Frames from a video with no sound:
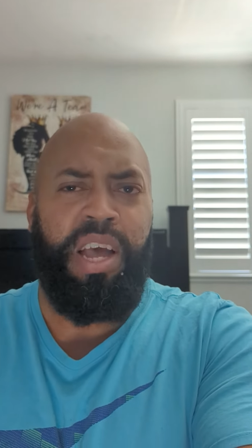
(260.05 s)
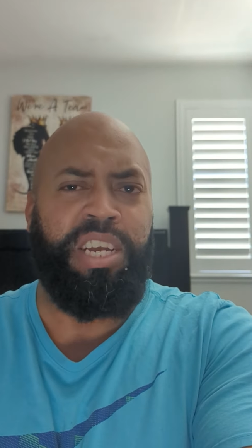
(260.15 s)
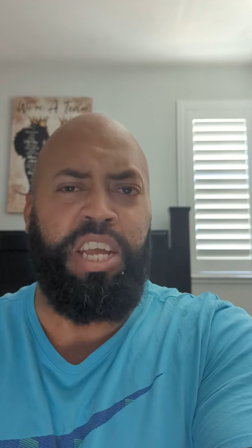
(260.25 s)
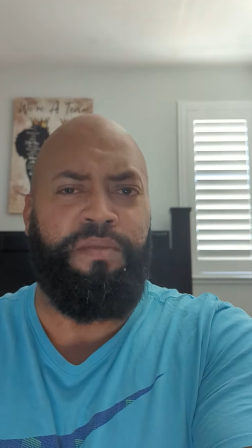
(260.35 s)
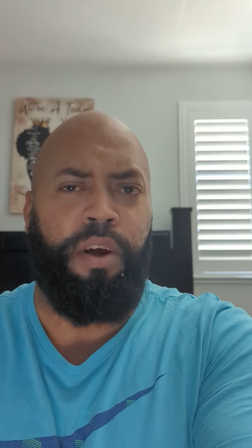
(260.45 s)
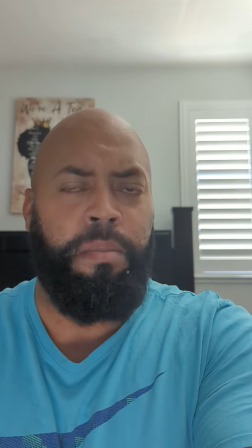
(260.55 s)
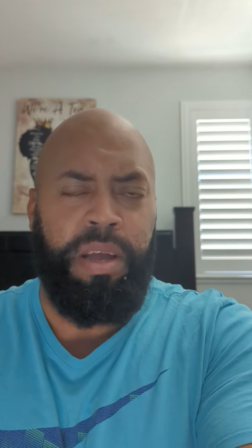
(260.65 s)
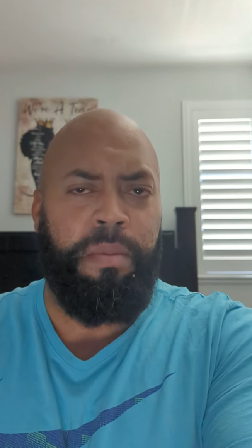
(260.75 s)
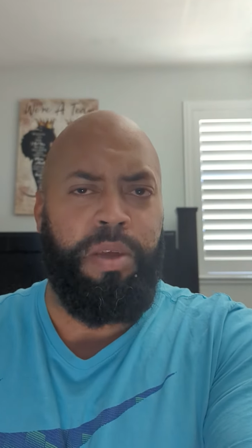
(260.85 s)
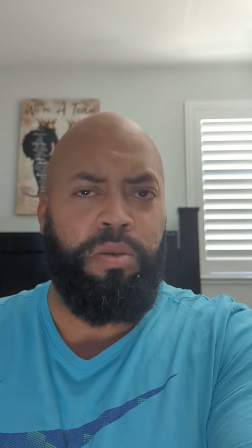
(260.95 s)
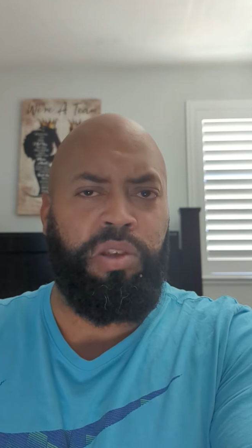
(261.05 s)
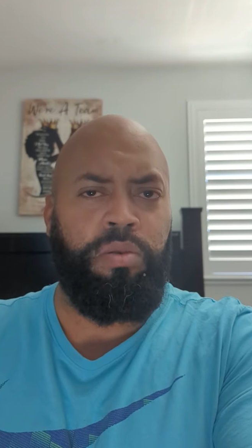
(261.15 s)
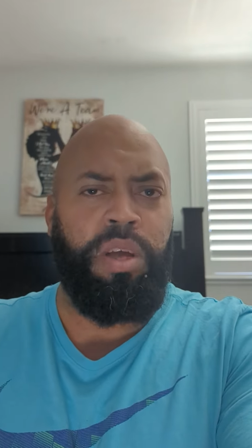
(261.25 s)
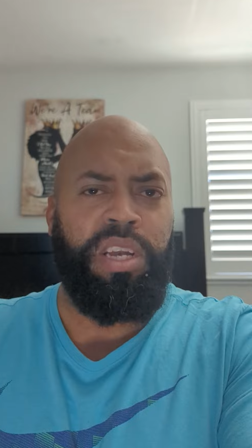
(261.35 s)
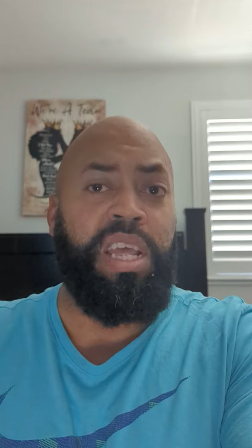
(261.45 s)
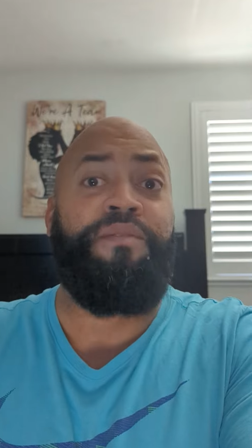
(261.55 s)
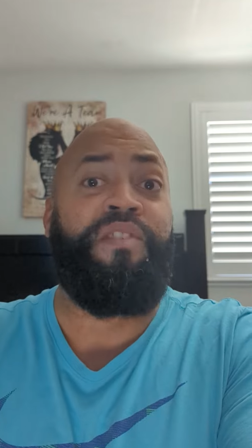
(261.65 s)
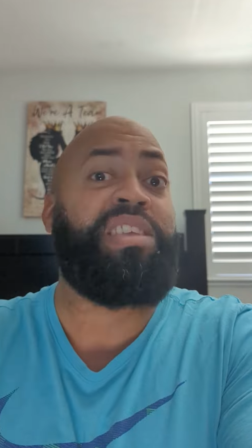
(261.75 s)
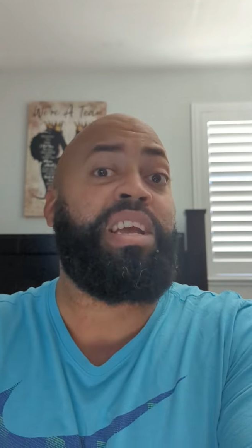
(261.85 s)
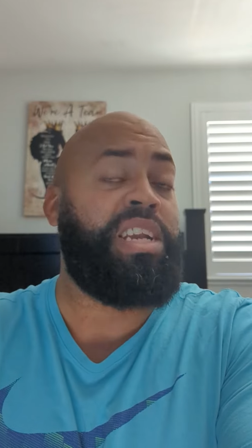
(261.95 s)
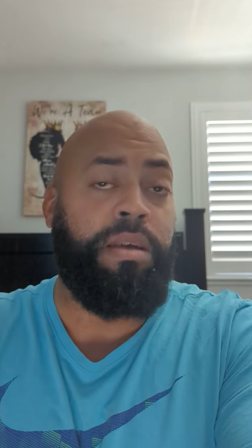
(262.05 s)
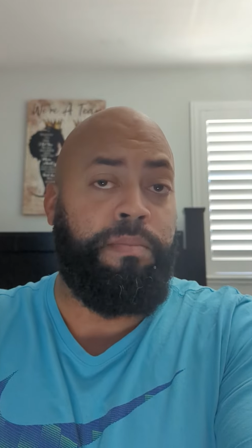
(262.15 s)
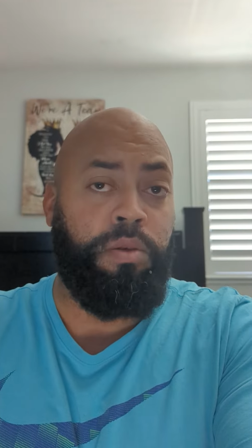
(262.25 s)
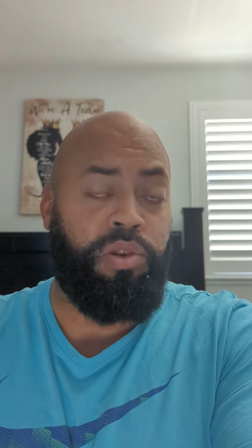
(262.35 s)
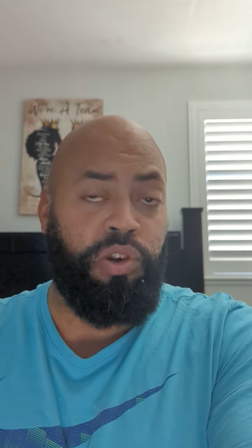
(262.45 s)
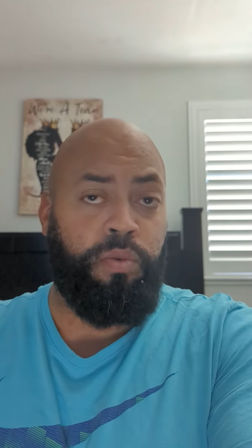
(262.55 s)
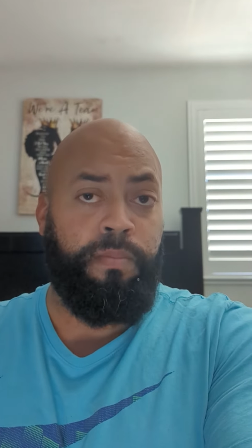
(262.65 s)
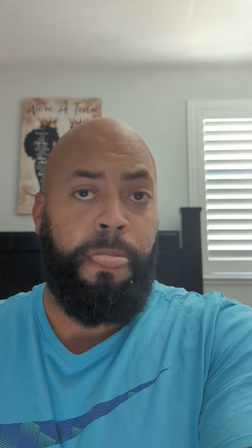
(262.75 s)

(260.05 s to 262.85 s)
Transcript: Did he verbally abuse you? Did he physically abuse you?